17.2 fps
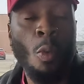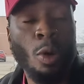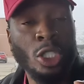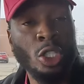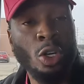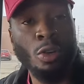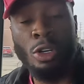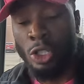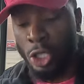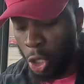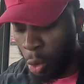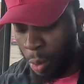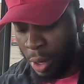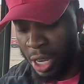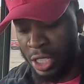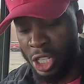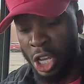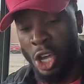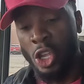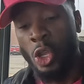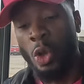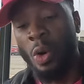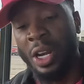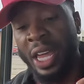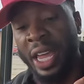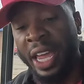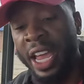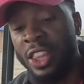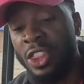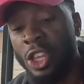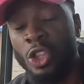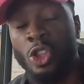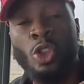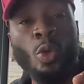What you're gonna do is you're gonna
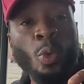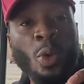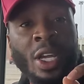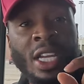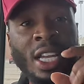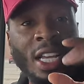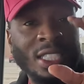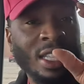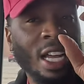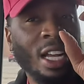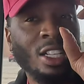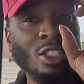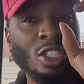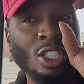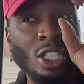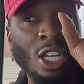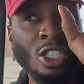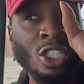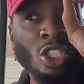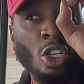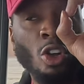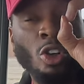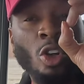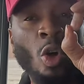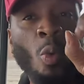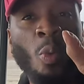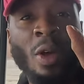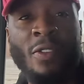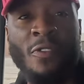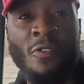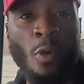hit the three, it's like a, a circle with